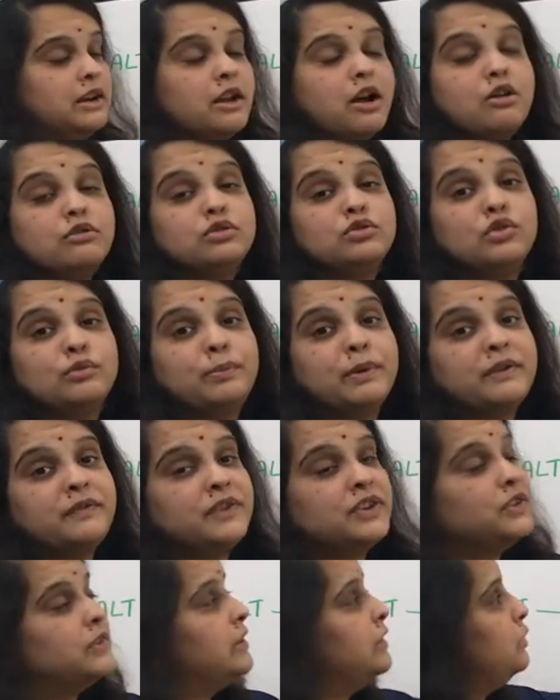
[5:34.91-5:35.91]
Now
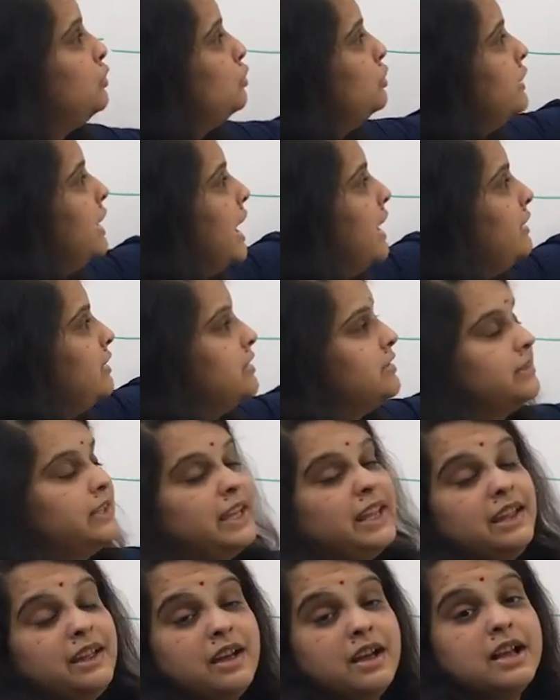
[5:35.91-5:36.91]
superficial to that is
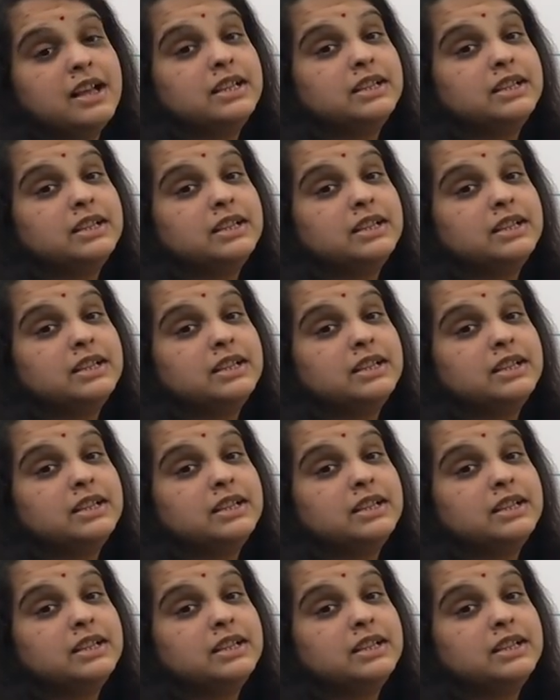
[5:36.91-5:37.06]
the